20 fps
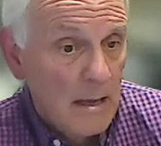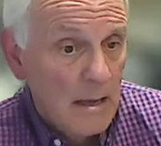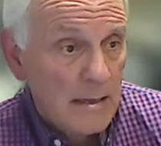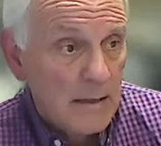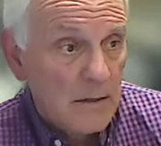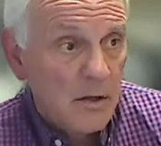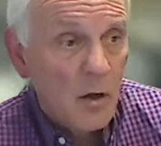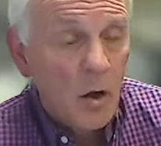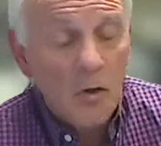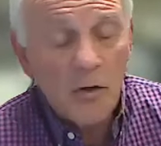
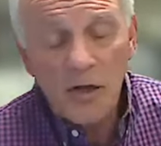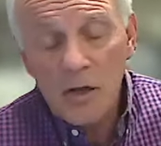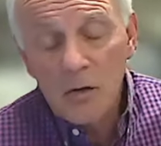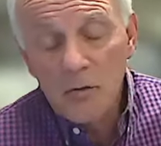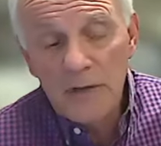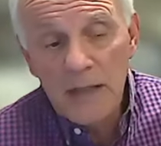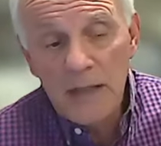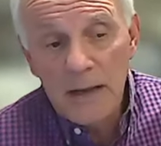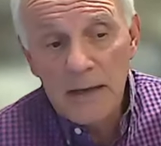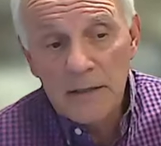It's also
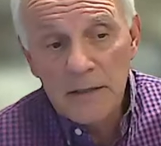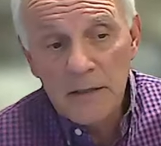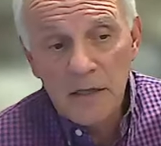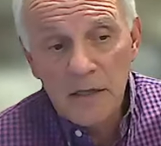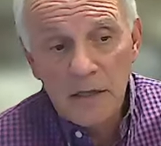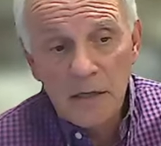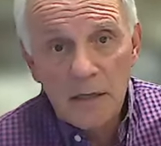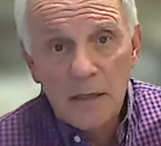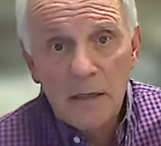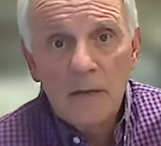
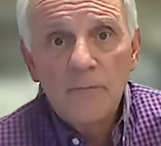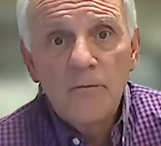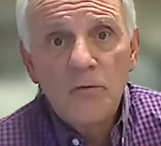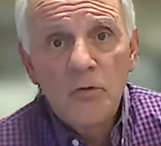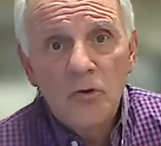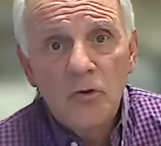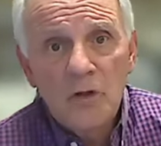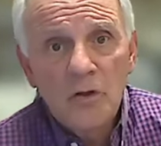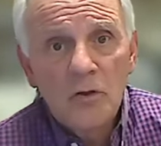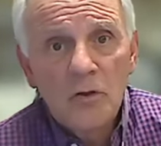nice if
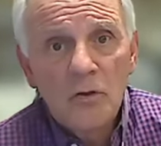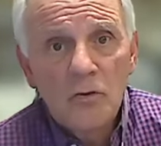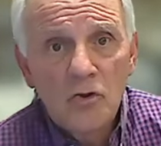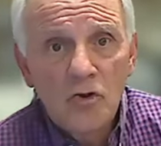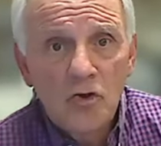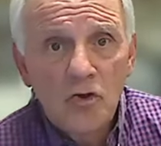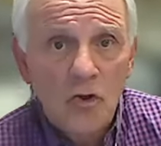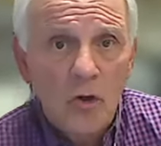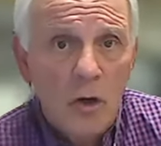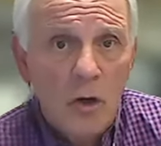you can
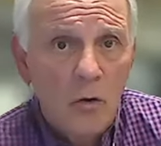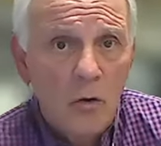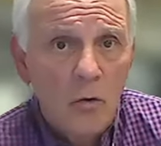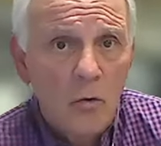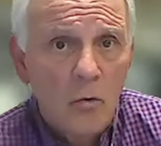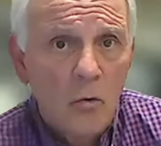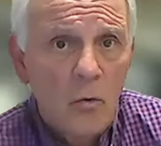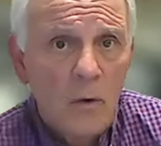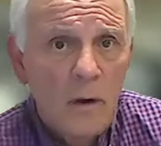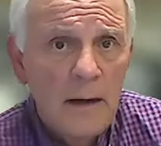
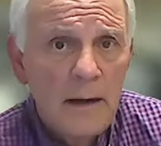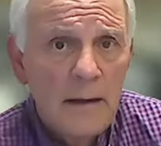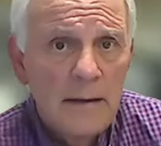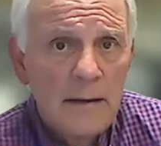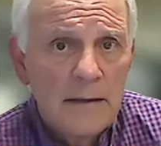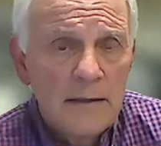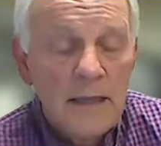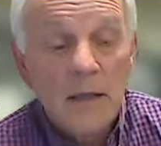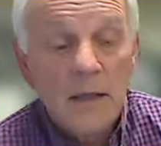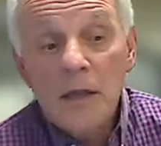show
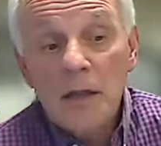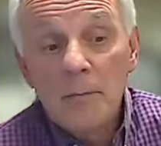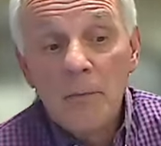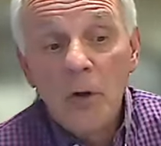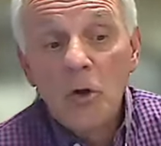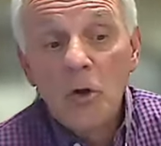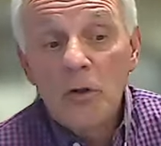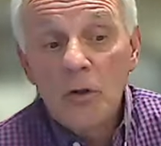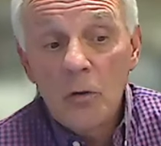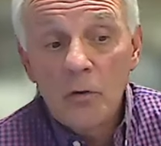
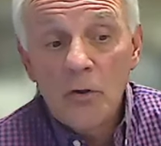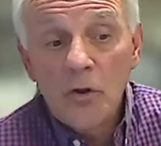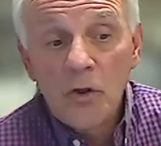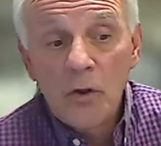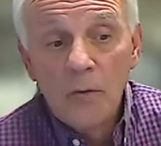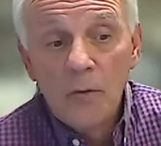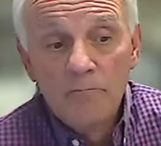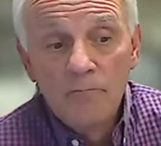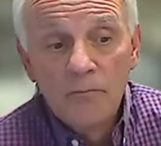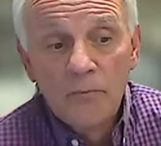
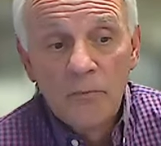testimonials.